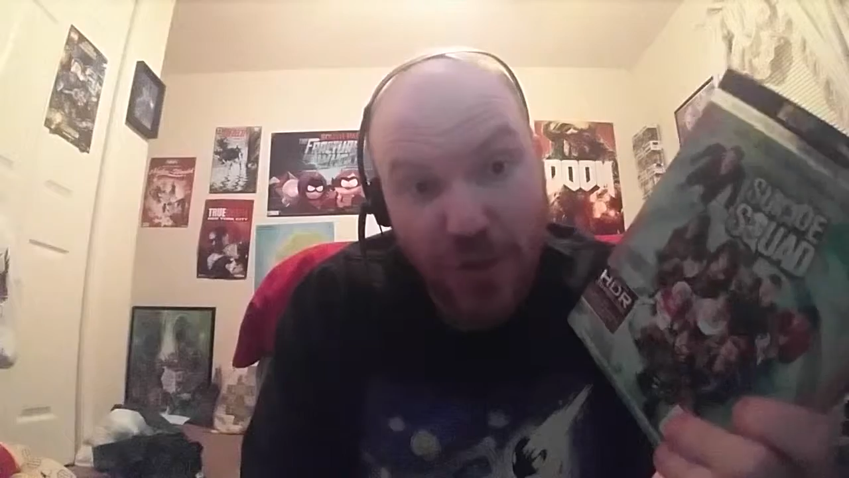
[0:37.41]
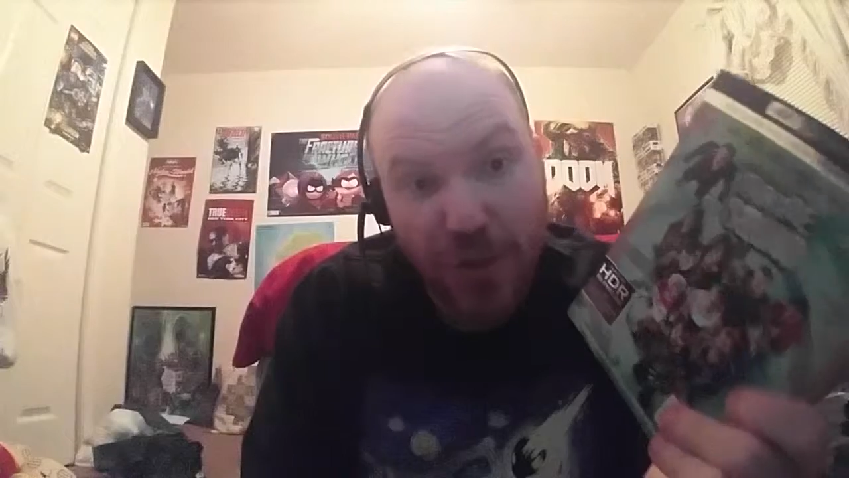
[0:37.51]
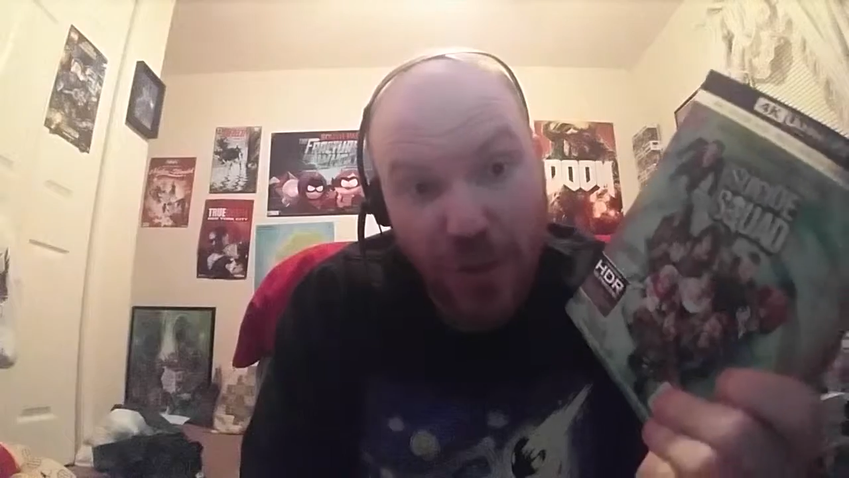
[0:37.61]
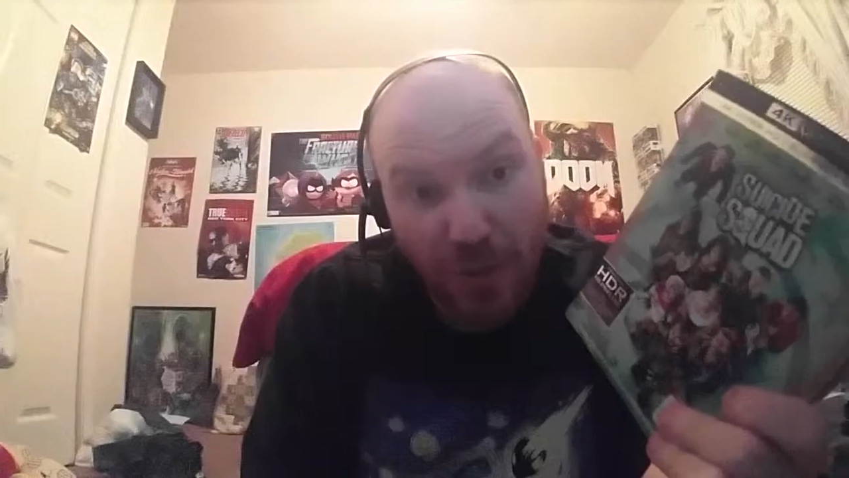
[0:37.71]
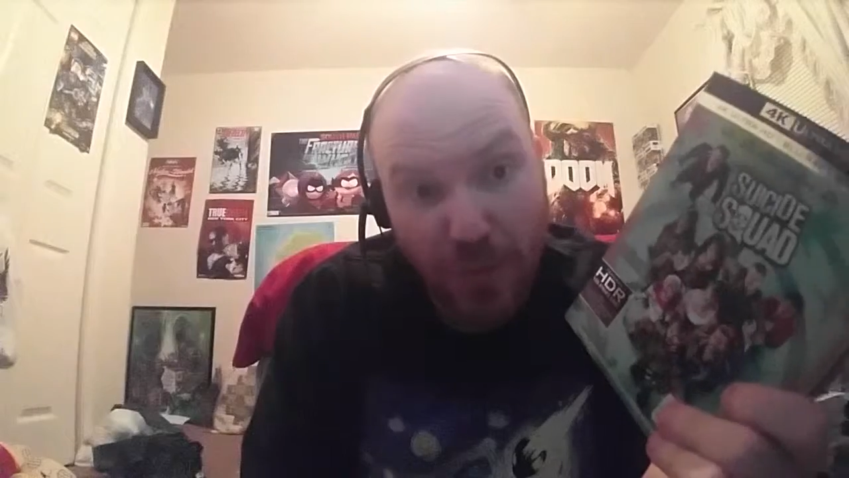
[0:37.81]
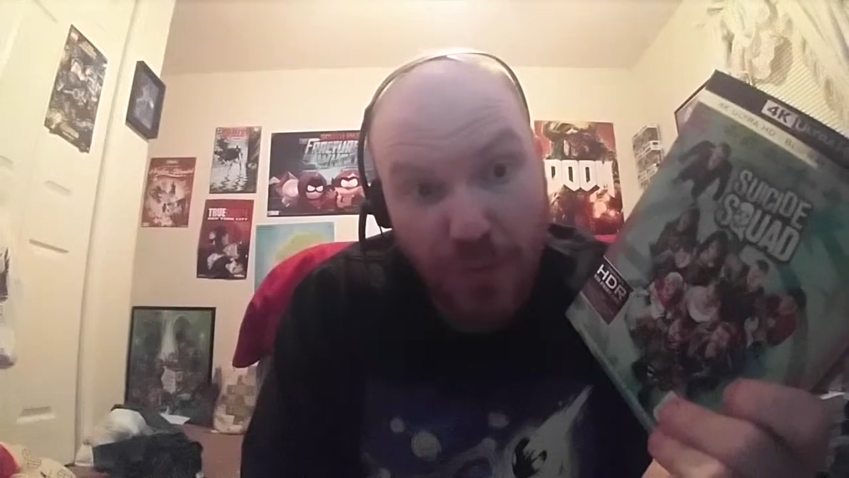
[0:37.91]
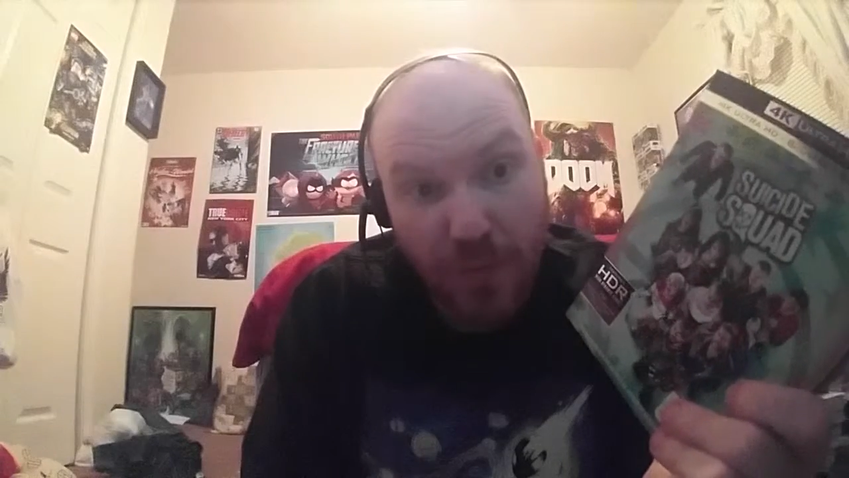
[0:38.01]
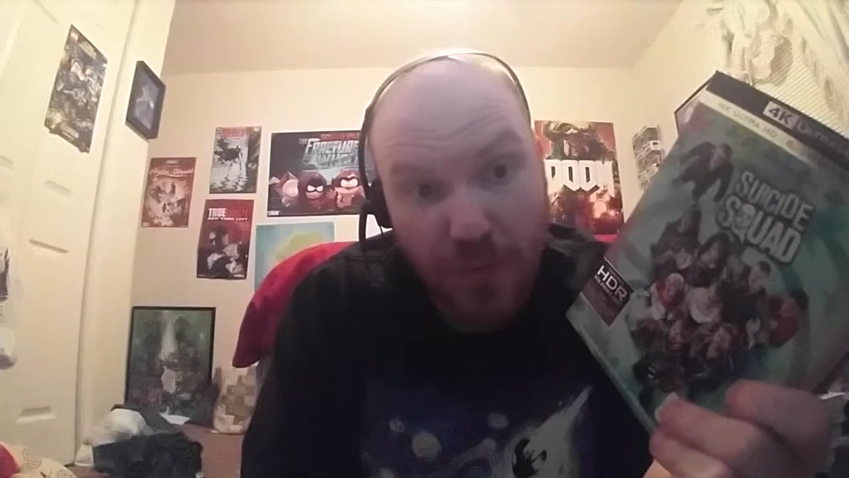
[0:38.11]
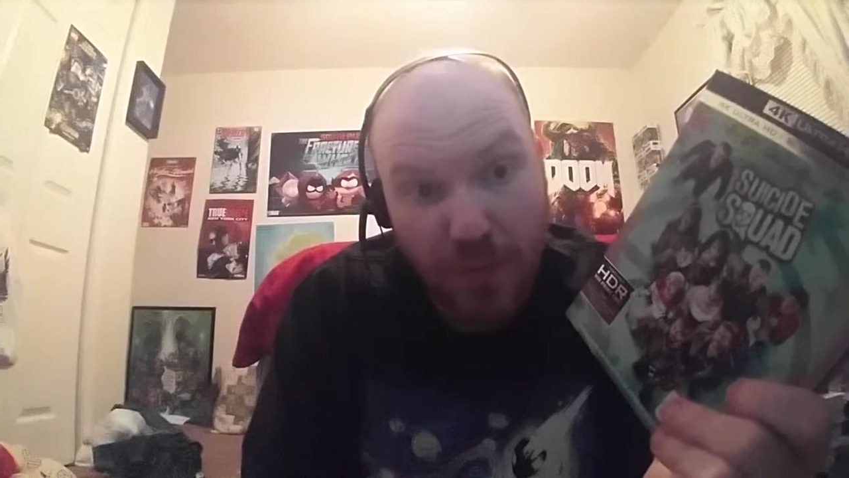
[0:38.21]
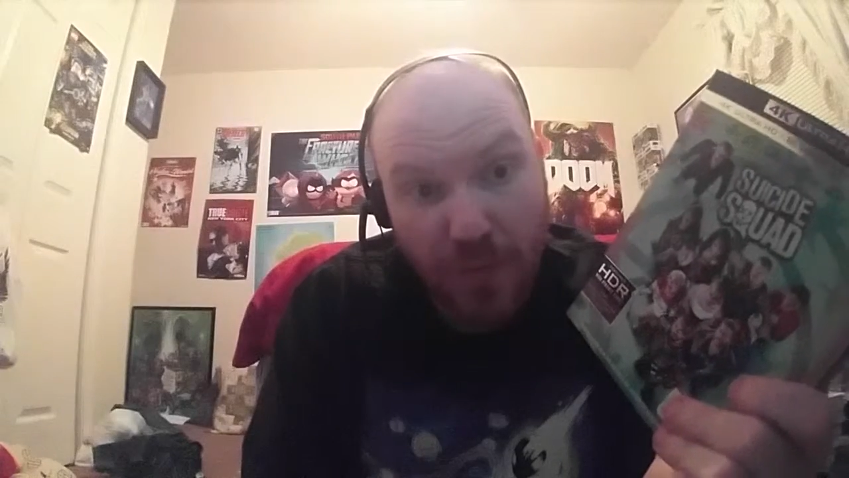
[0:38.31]
show.
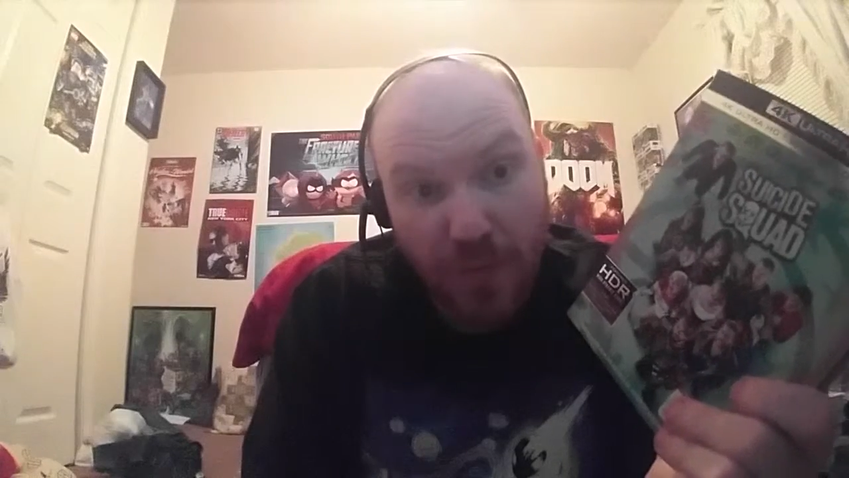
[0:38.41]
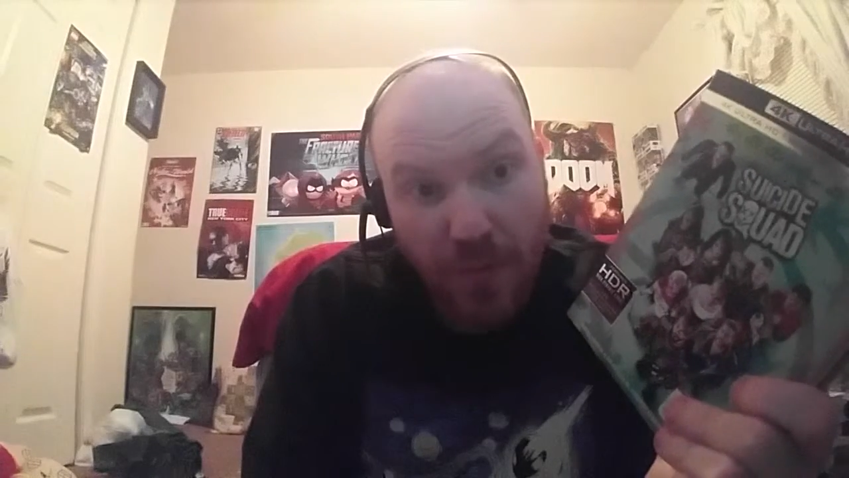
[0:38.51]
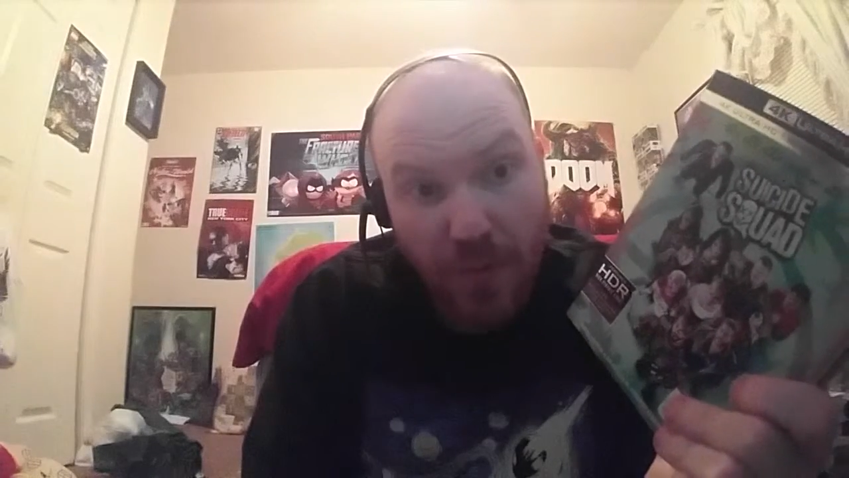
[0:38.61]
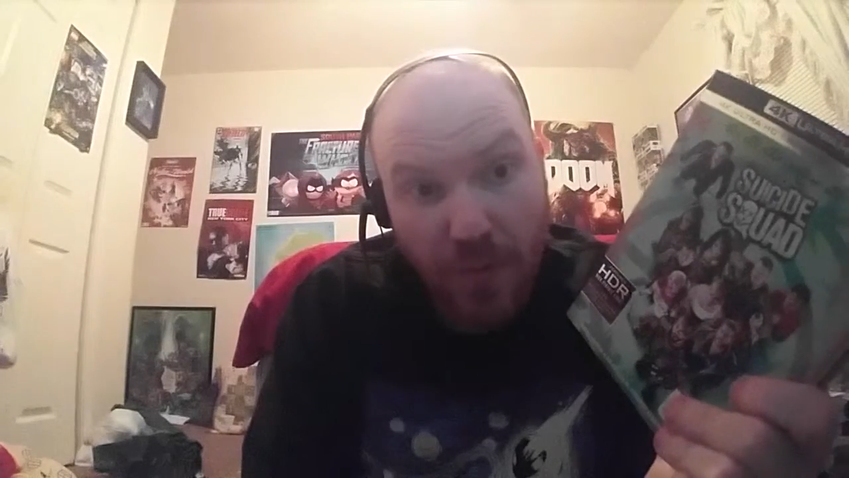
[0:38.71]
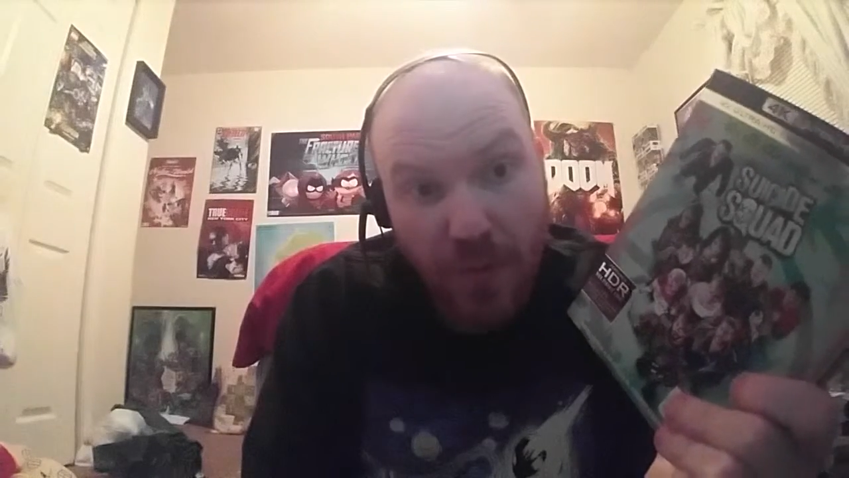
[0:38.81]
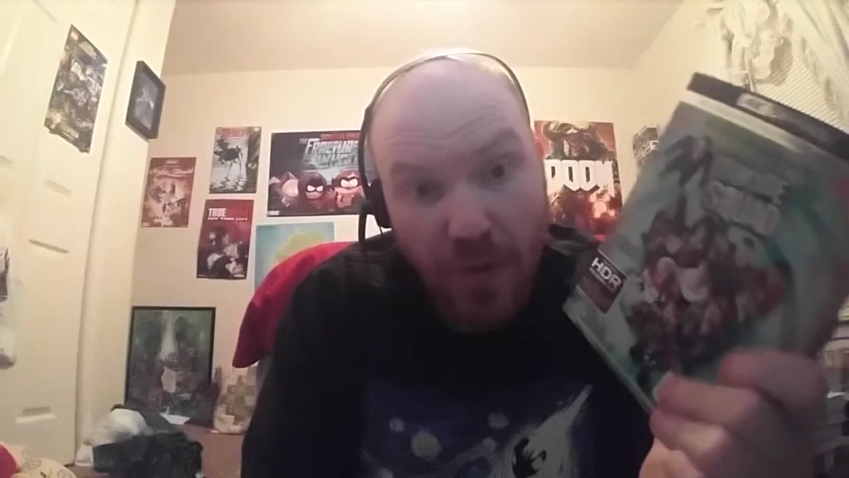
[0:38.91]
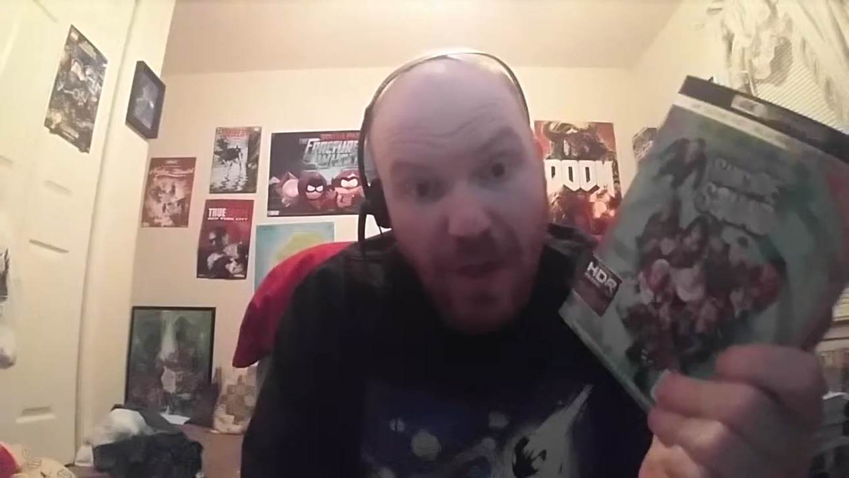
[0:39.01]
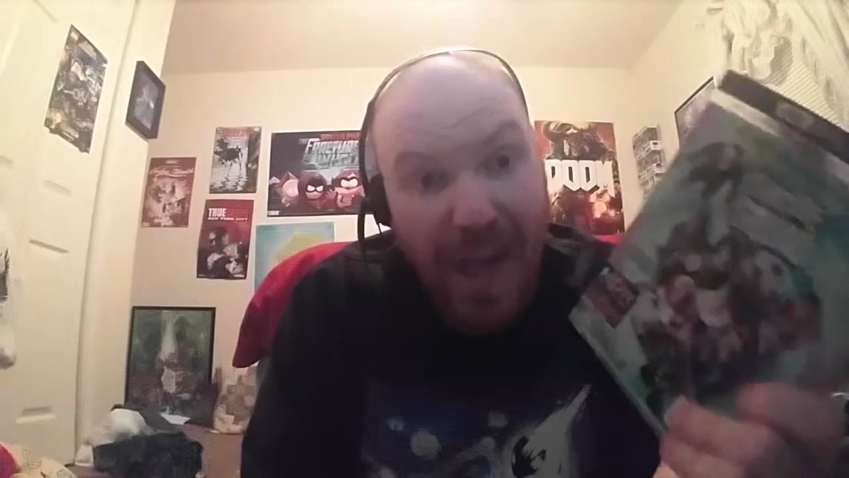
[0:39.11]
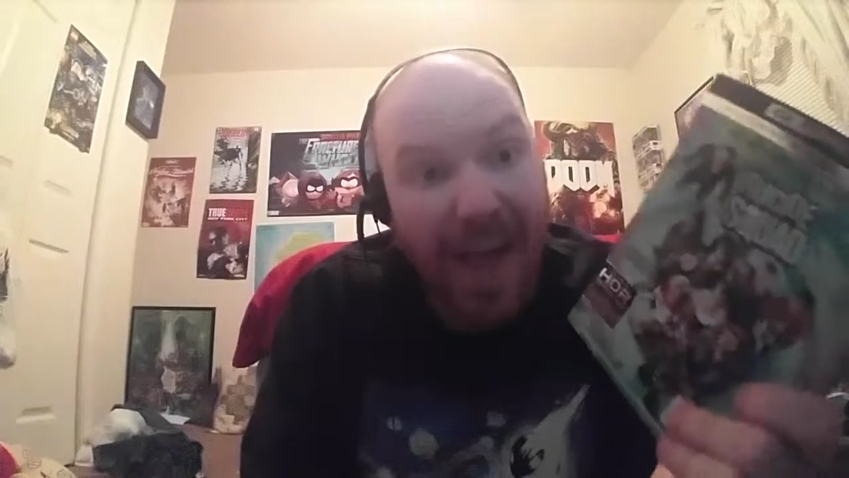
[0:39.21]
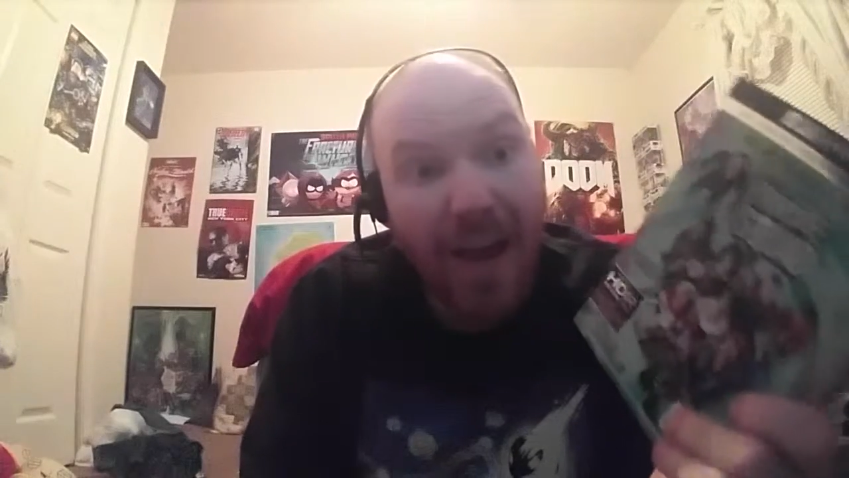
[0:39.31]

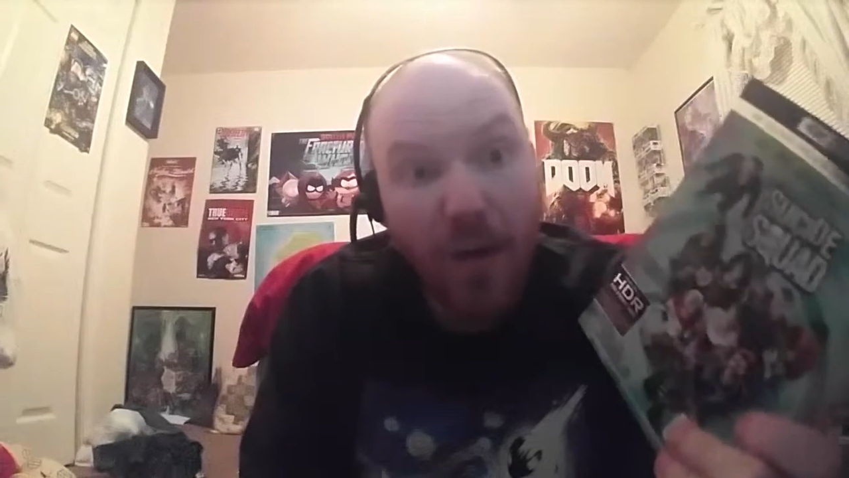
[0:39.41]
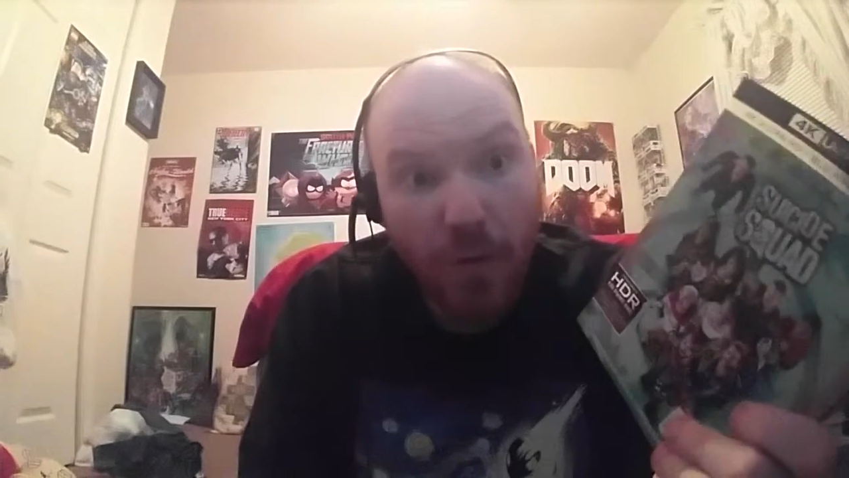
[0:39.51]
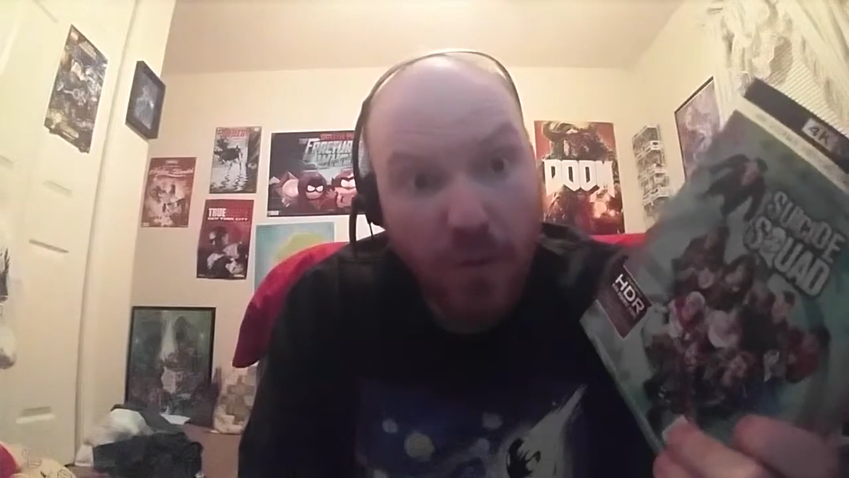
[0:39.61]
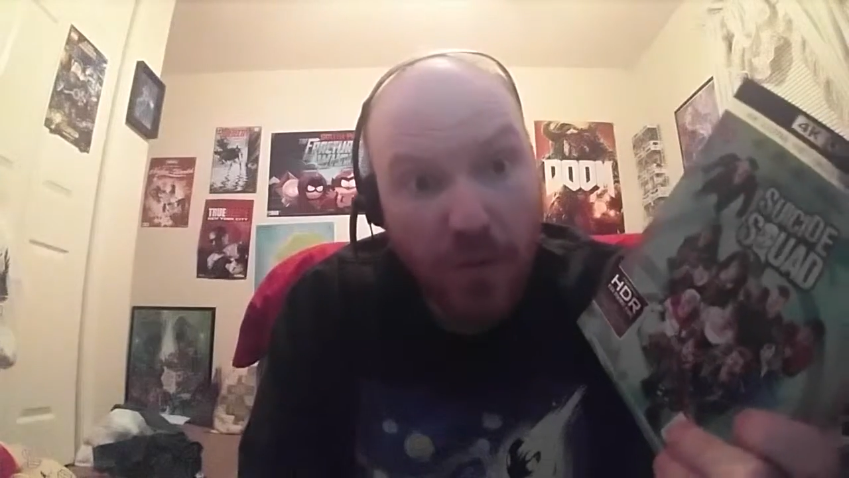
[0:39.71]
How?